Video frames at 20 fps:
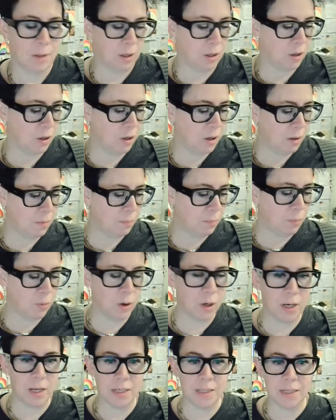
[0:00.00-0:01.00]
Good
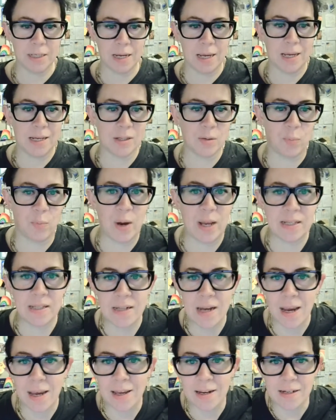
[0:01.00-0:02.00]
morning. Today is
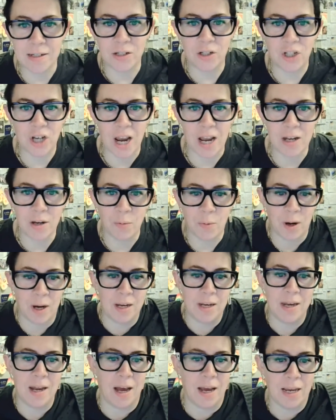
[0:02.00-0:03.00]
Wednesday. It is
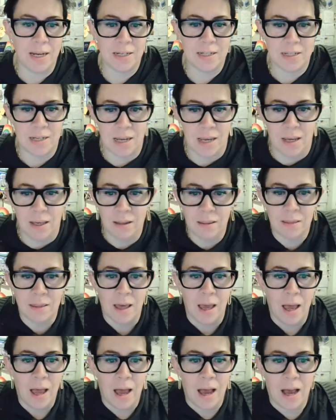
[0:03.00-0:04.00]
January 19th.
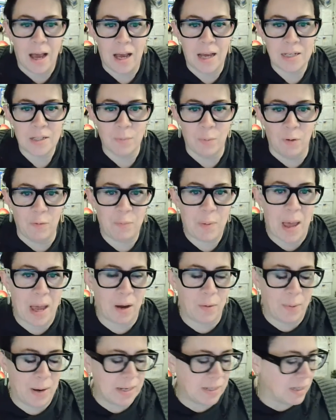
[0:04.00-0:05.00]
Uh, it's
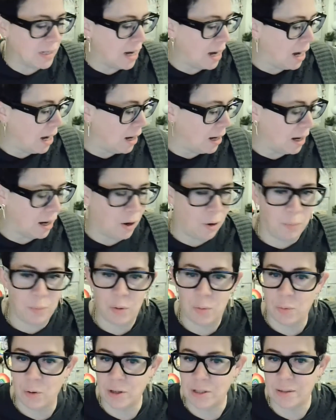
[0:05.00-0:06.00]
Wolfpack Wednesday, and I hope
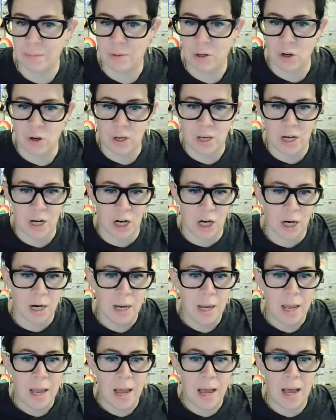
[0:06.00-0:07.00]
you wore some of your gear.
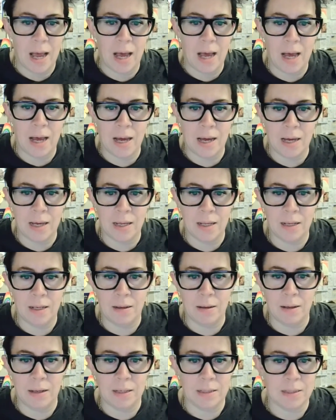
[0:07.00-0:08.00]
Uh,
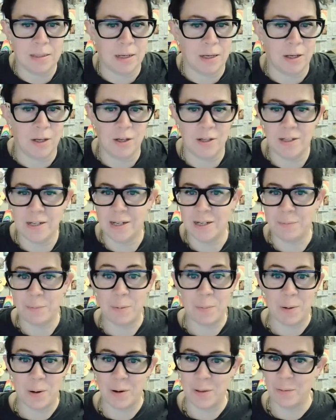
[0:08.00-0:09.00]
it's a good day to
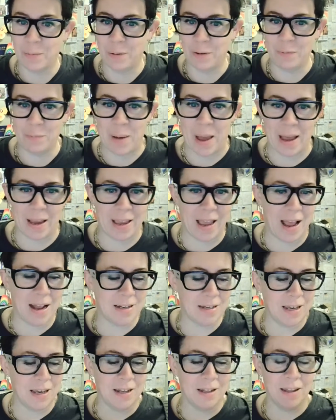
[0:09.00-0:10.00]
be part of the Wolfpack.
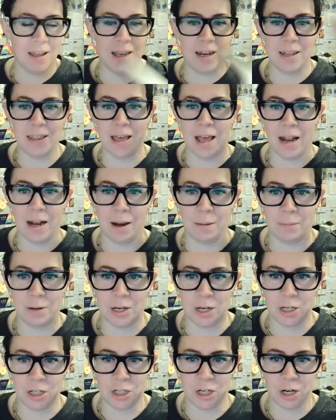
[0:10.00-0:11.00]
And in light of that, I'm going
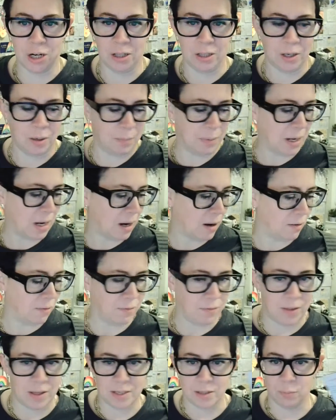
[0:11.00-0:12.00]
to share a little bit out
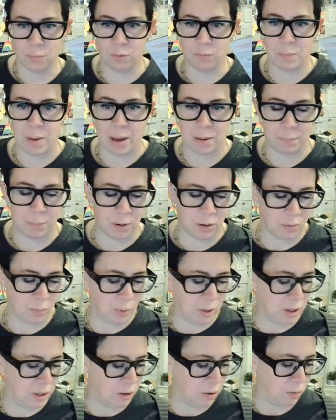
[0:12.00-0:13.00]
of this Wolfpack book
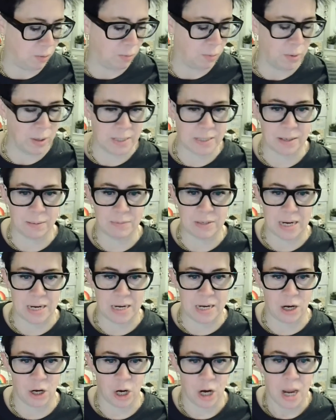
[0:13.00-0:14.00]
with you once I'm done
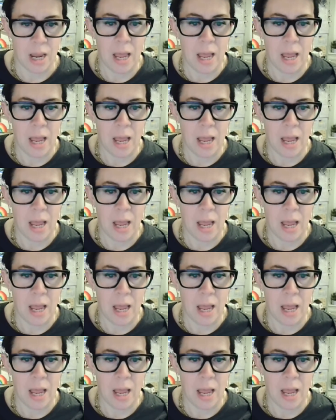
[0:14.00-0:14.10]
here.